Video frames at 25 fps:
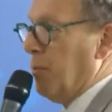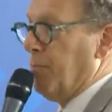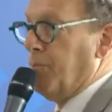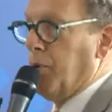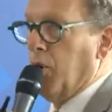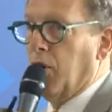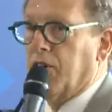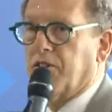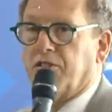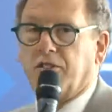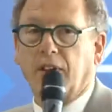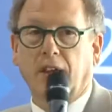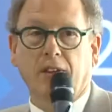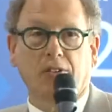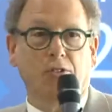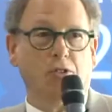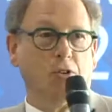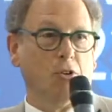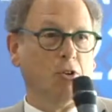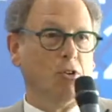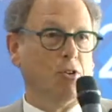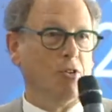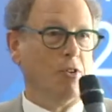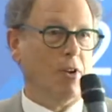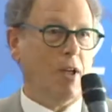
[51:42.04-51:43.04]
your books as
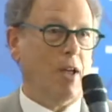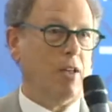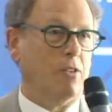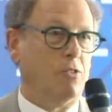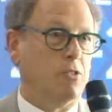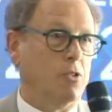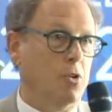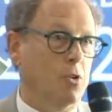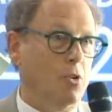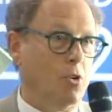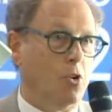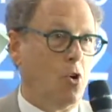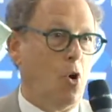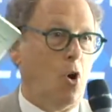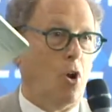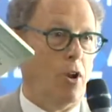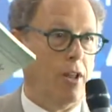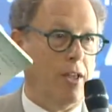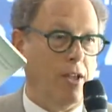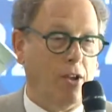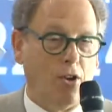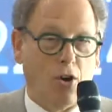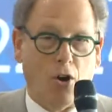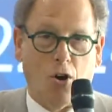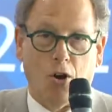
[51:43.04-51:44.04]
your
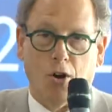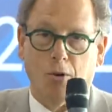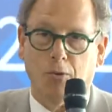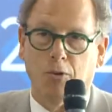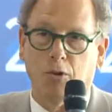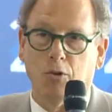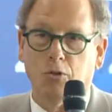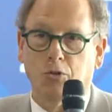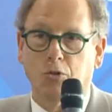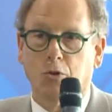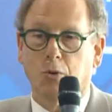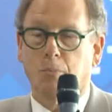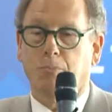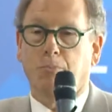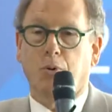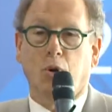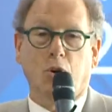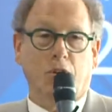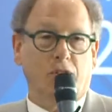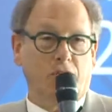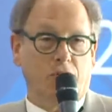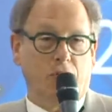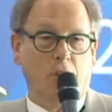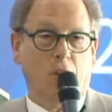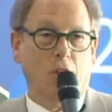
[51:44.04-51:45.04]
calling card. Use
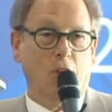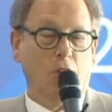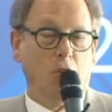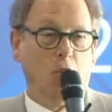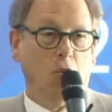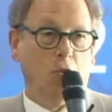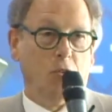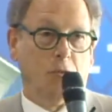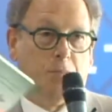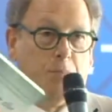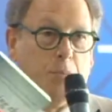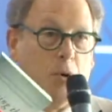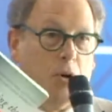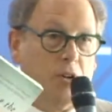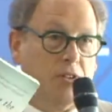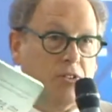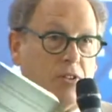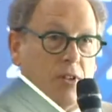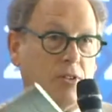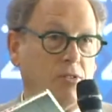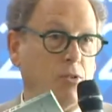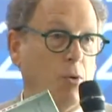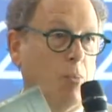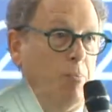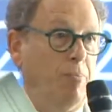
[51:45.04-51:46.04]

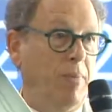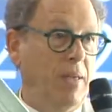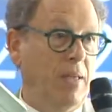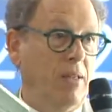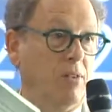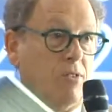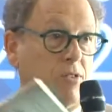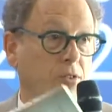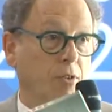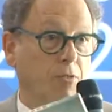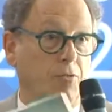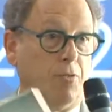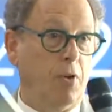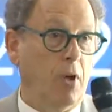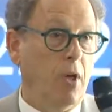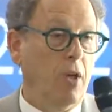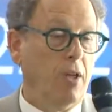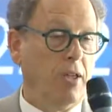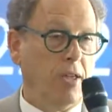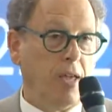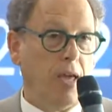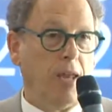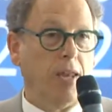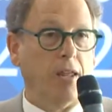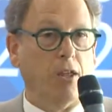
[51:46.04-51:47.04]
books as a means of
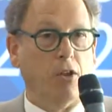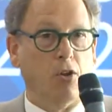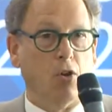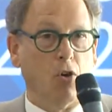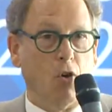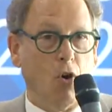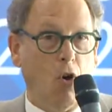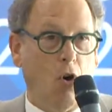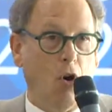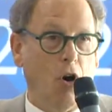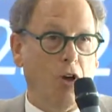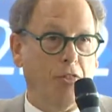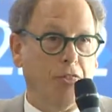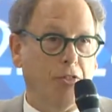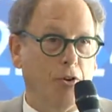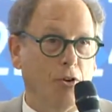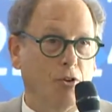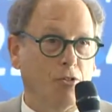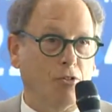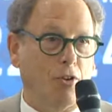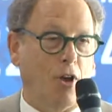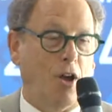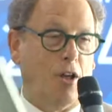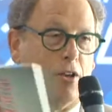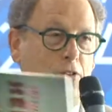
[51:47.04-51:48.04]
getting your
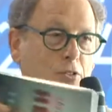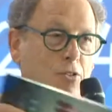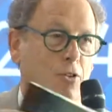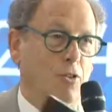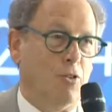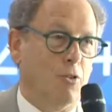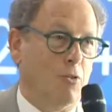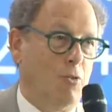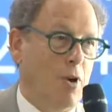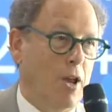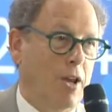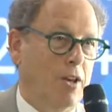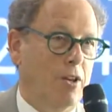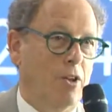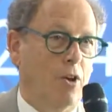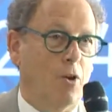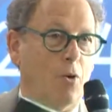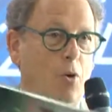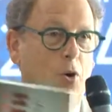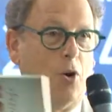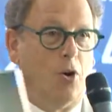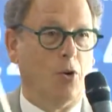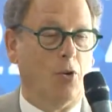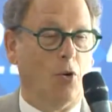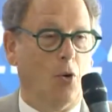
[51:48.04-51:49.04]
authors onto the radio
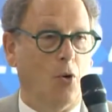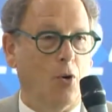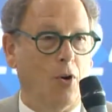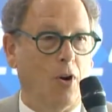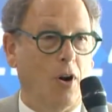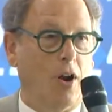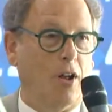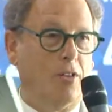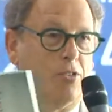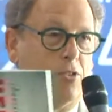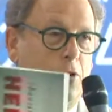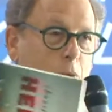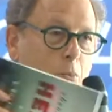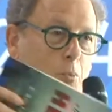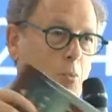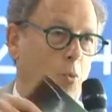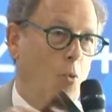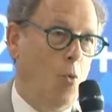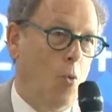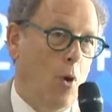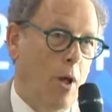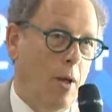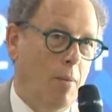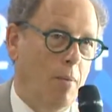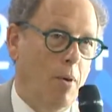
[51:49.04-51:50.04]
or onto
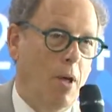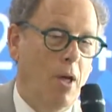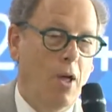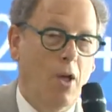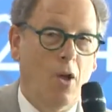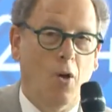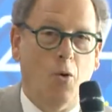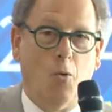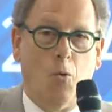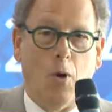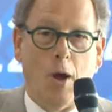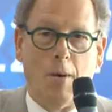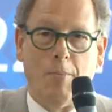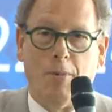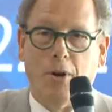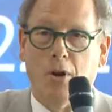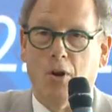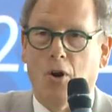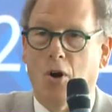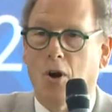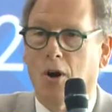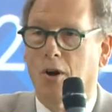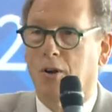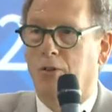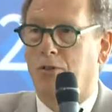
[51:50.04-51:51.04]

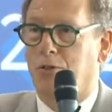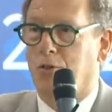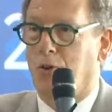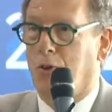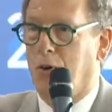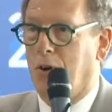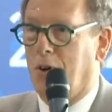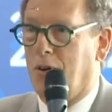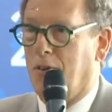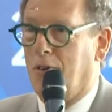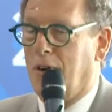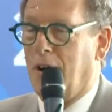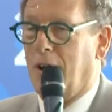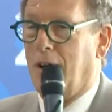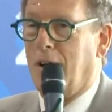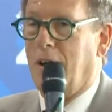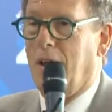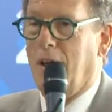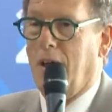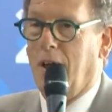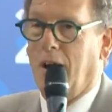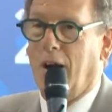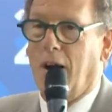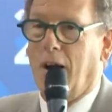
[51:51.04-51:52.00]
webinars or